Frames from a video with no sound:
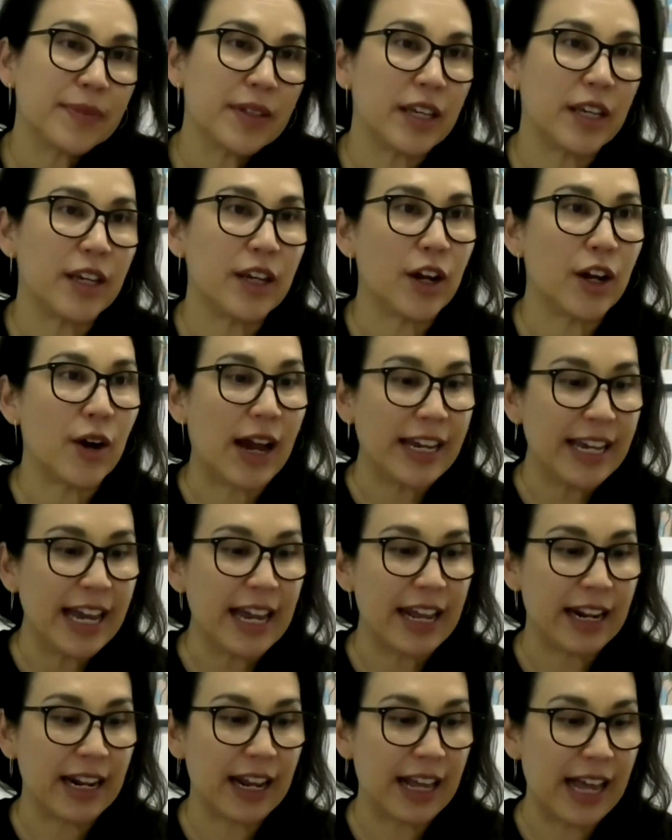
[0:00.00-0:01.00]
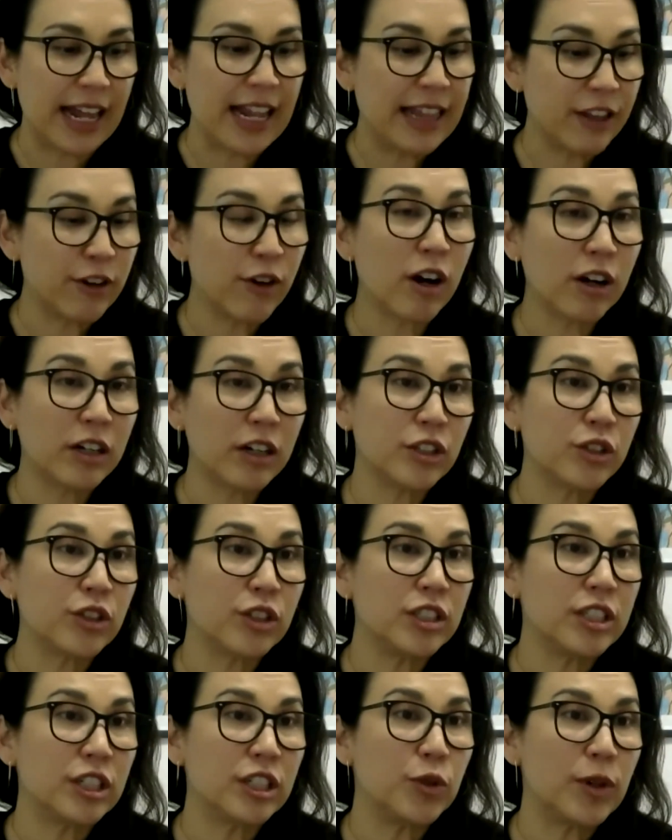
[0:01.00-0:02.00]
I get it. And there are certain
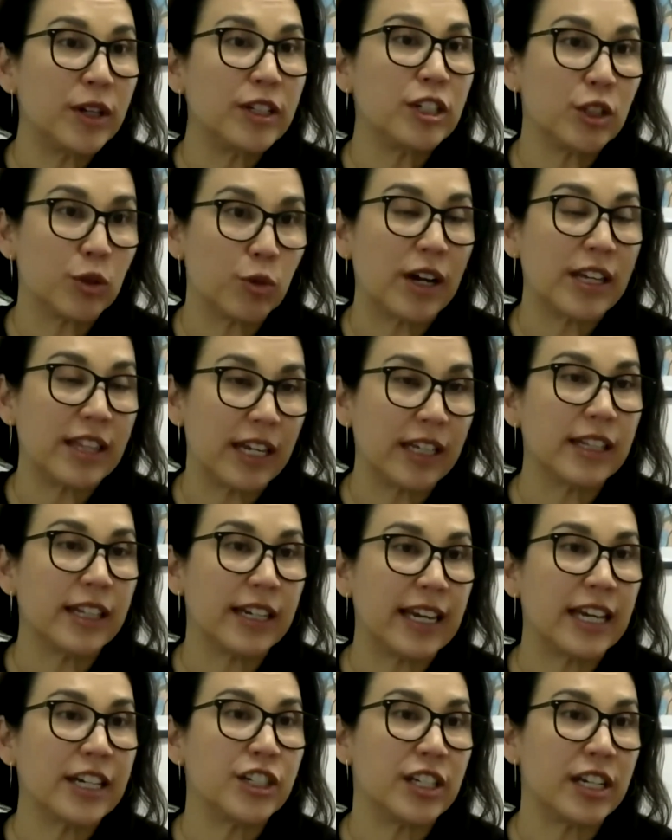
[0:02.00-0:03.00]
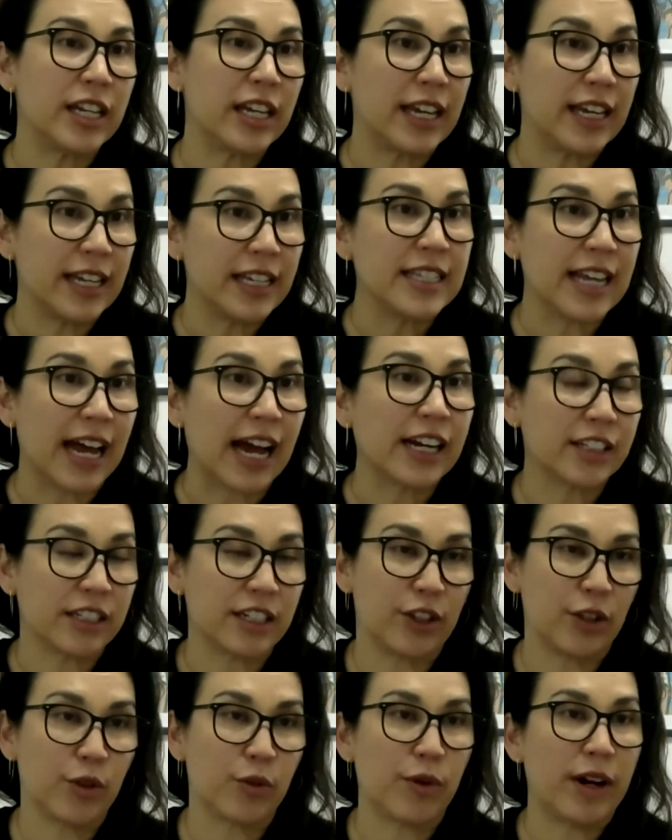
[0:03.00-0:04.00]
situations where I think litigation is actually
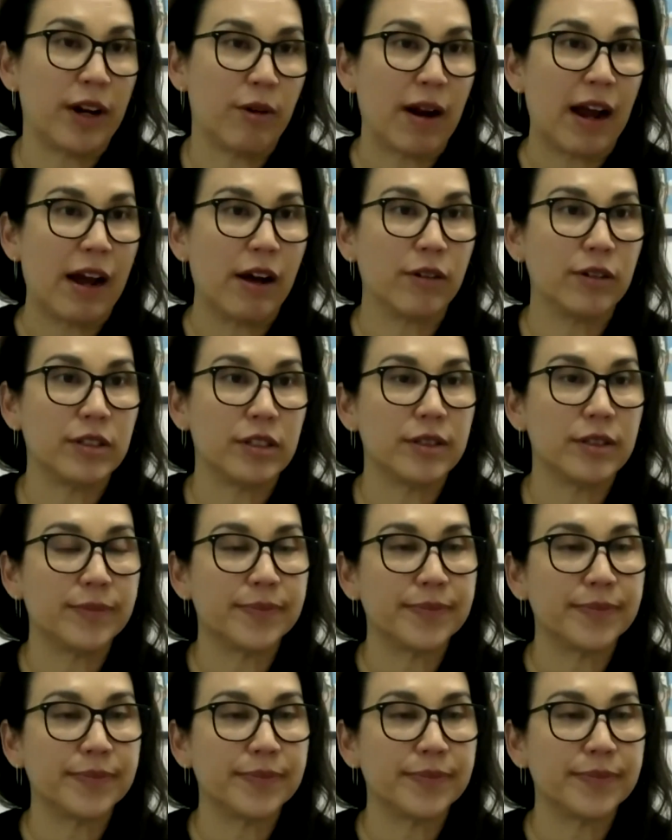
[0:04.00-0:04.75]
the right route.